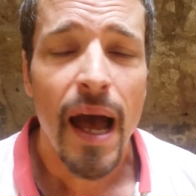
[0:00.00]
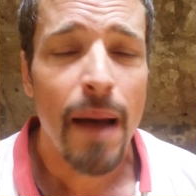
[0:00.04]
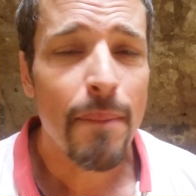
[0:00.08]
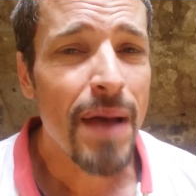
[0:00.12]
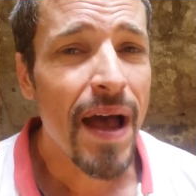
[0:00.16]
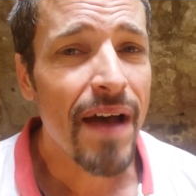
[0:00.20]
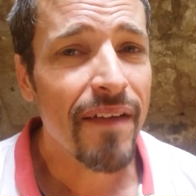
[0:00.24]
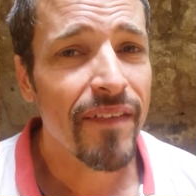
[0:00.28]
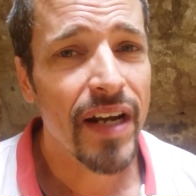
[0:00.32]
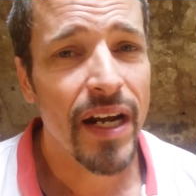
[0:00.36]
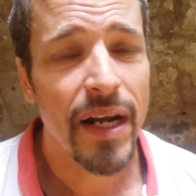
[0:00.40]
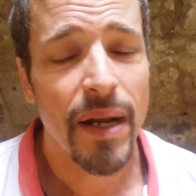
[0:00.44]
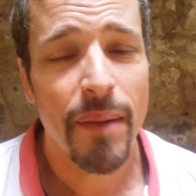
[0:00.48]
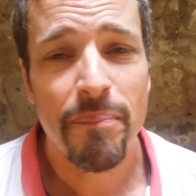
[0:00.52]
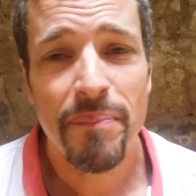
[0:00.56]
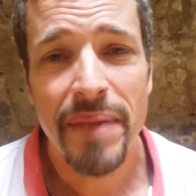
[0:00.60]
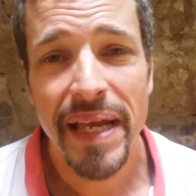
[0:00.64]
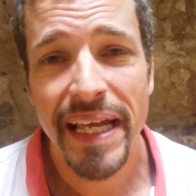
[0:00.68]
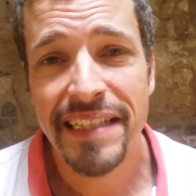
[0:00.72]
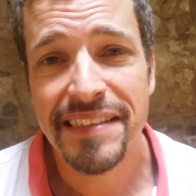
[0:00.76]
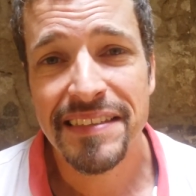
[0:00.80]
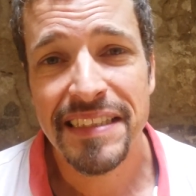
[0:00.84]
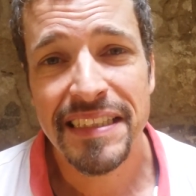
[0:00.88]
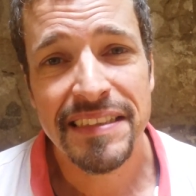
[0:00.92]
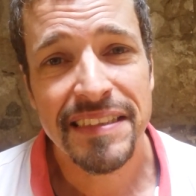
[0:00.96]
I'm having an
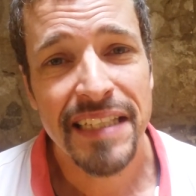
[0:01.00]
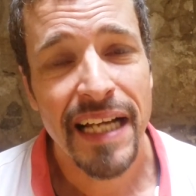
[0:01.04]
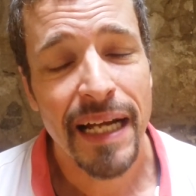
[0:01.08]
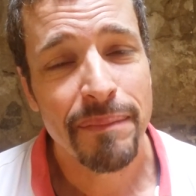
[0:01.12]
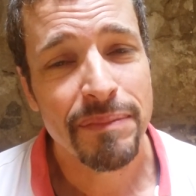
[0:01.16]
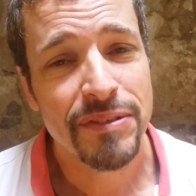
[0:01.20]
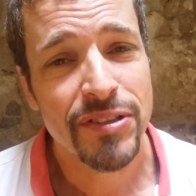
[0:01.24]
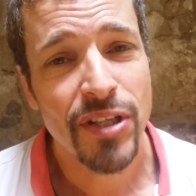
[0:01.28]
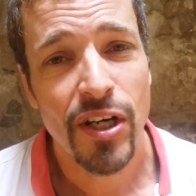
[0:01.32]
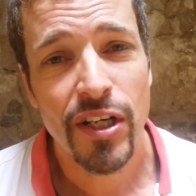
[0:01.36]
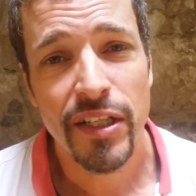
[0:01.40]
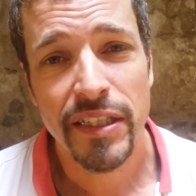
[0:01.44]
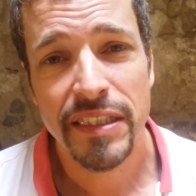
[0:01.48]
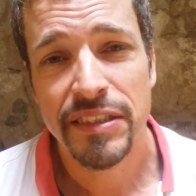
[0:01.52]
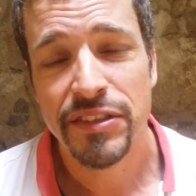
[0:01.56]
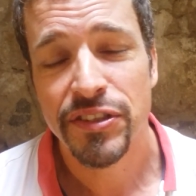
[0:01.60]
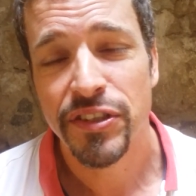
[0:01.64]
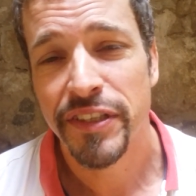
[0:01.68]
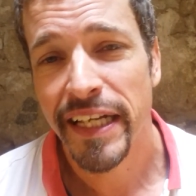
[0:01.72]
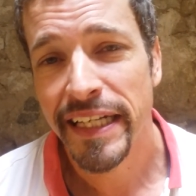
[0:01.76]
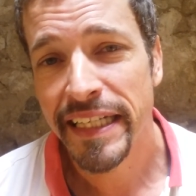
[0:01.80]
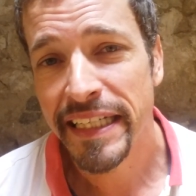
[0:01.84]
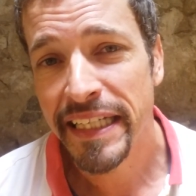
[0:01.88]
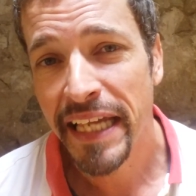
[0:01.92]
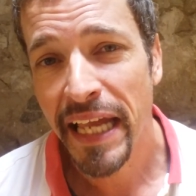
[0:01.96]
amazing time talking to
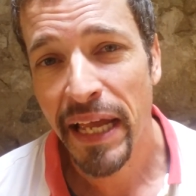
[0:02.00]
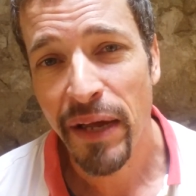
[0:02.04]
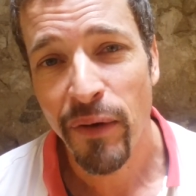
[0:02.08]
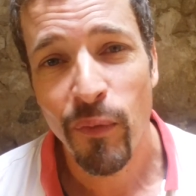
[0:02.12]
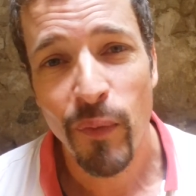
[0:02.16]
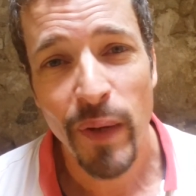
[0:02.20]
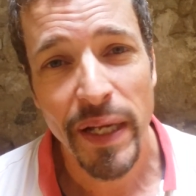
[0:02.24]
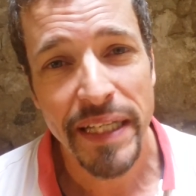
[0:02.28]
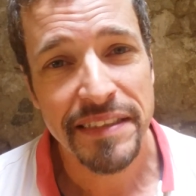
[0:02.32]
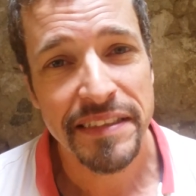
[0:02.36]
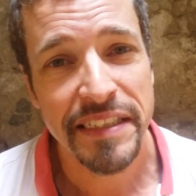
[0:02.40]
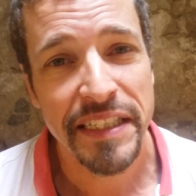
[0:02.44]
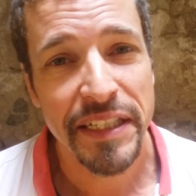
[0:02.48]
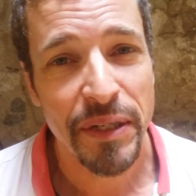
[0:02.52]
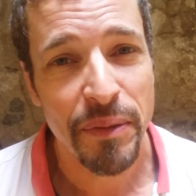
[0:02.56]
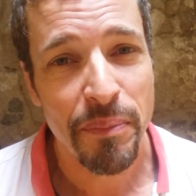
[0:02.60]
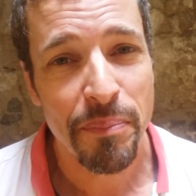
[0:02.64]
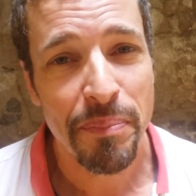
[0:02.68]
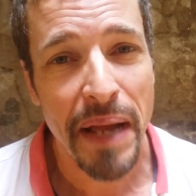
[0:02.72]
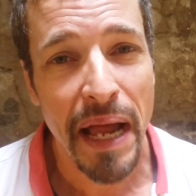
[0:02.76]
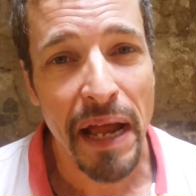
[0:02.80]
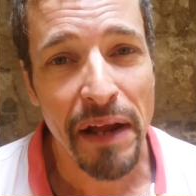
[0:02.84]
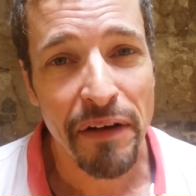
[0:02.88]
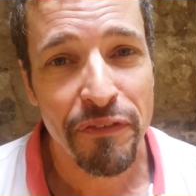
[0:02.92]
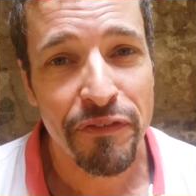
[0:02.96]
you. I can't wait to hear
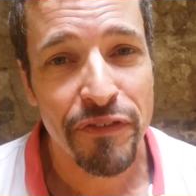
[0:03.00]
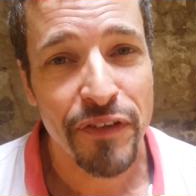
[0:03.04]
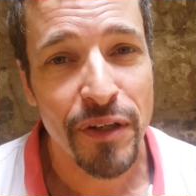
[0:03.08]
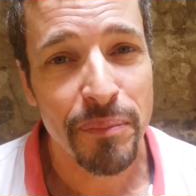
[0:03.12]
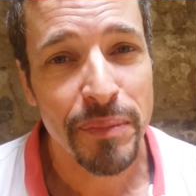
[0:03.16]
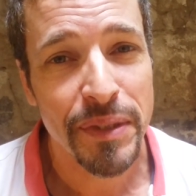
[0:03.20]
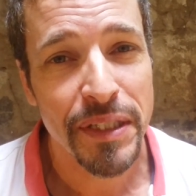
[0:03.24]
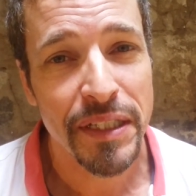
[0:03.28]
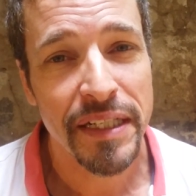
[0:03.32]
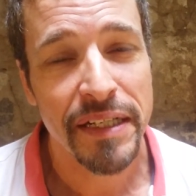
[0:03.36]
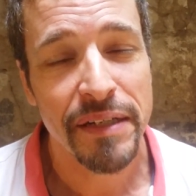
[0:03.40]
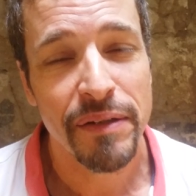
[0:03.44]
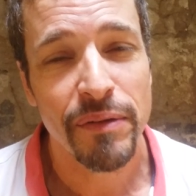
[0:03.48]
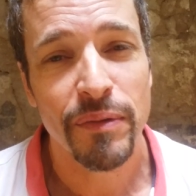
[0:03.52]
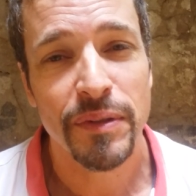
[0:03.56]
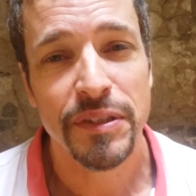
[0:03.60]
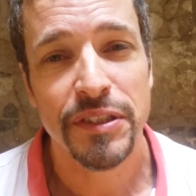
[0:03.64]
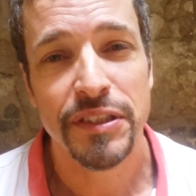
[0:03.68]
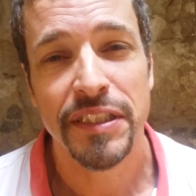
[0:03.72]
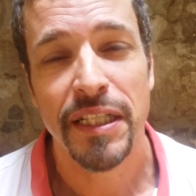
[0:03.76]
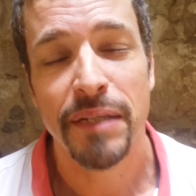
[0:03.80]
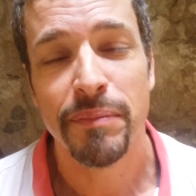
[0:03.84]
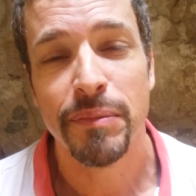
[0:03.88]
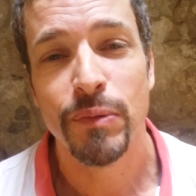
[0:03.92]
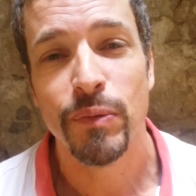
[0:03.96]
back from you
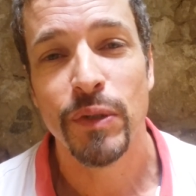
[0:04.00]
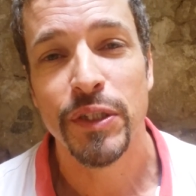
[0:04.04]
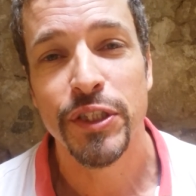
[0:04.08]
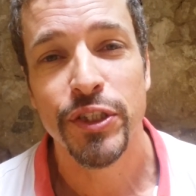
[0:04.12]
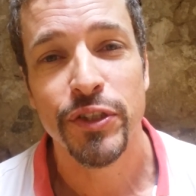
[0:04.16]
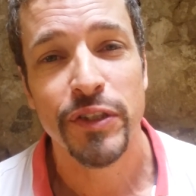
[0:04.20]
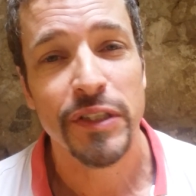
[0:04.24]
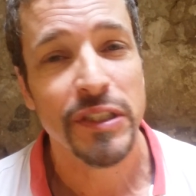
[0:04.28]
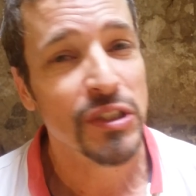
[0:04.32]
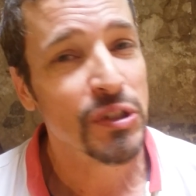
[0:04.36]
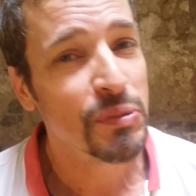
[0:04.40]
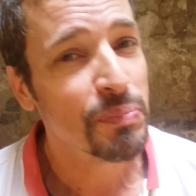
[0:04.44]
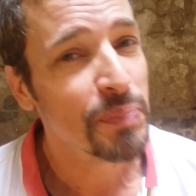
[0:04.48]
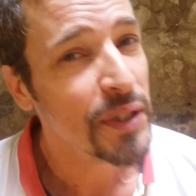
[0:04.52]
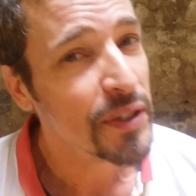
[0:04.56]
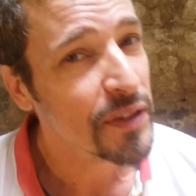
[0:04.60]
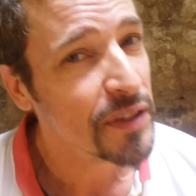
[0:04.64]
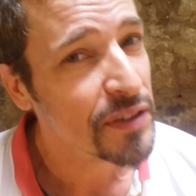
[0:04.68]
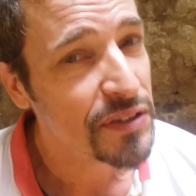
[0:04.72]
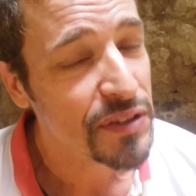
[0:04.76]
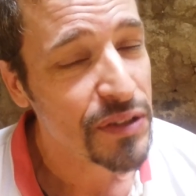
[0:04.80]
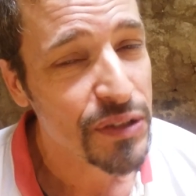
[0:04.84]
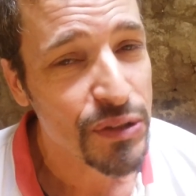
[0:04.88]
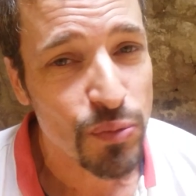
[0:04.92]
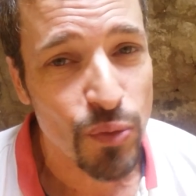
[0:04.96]
and tell me what your
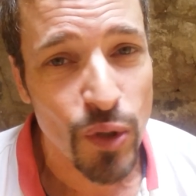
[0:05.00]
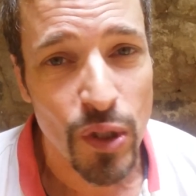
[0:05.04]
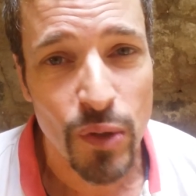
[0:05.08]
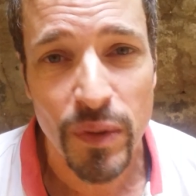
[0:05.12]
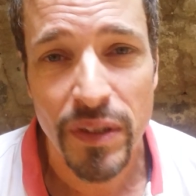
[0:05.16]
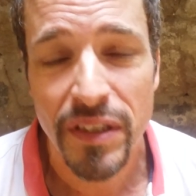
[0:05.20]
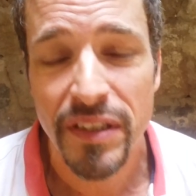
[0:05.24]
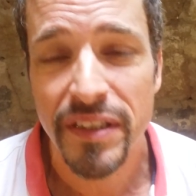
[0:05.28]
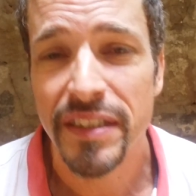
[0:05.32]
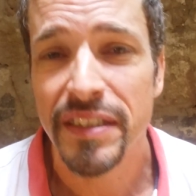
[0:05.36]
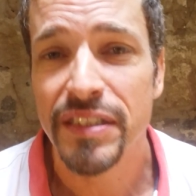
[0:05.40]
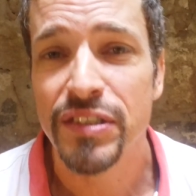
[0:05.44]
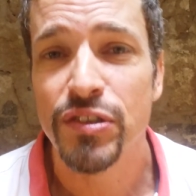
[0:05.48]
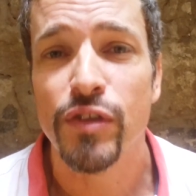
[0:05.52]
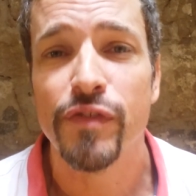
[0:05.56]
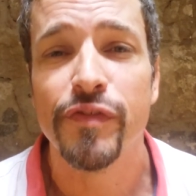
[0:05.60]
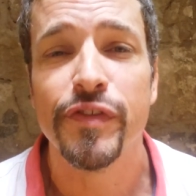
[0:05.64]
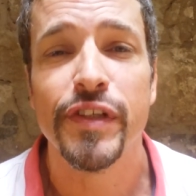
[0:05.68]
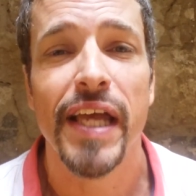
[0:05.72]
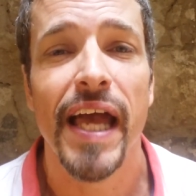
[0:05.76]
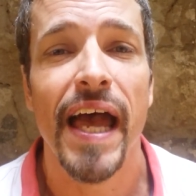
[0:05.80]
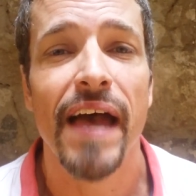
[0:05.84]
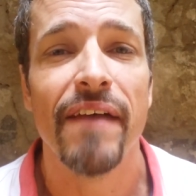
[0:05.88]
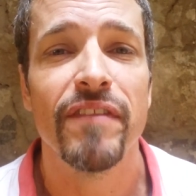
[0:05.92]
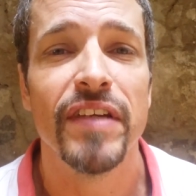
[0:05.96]
experiences were with this, or if
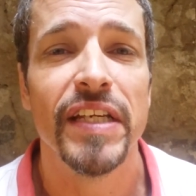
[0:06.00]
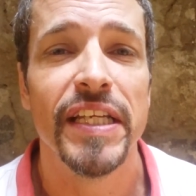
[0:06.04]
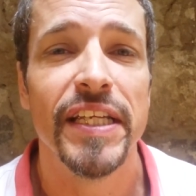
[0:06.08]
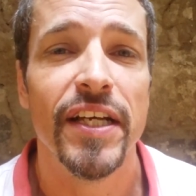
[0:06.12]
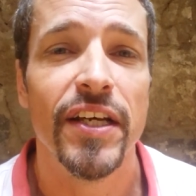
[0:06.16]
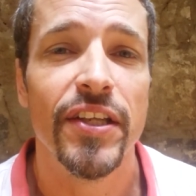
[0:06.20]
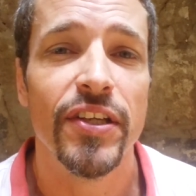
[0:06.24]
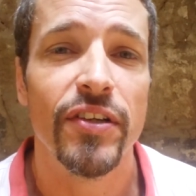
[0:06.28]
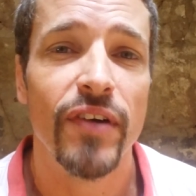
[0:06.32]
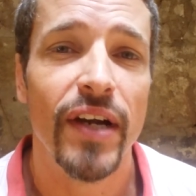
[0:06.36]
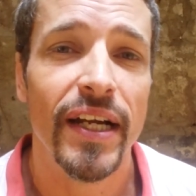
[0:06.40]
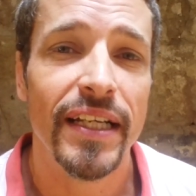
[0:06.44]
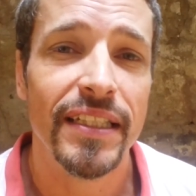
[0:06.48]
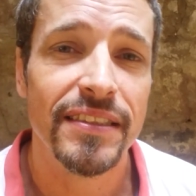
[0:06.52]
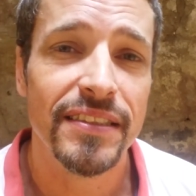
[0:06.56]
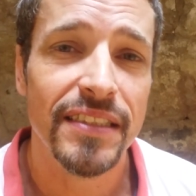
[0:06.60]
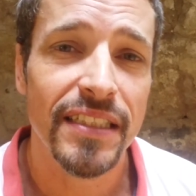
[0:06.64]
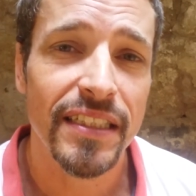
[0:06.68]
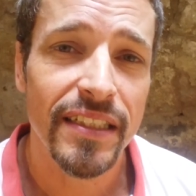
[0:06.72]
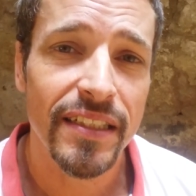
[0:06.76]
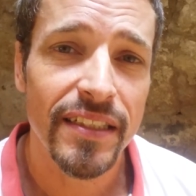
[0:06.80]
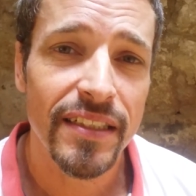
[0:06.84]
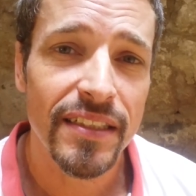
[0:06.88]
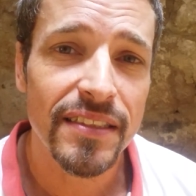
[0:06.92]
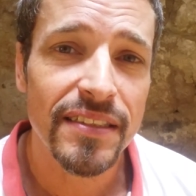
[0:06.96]
you have any other
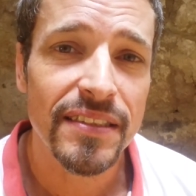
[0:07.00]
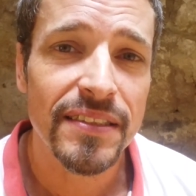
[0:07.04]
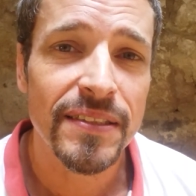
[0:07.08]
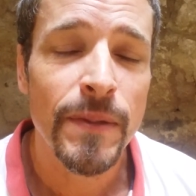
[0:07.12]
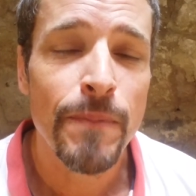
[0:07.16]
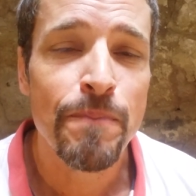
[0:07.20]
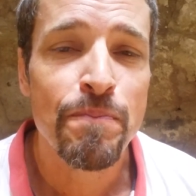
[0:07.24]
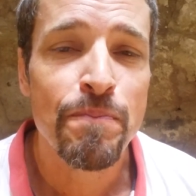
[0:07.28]
ideas.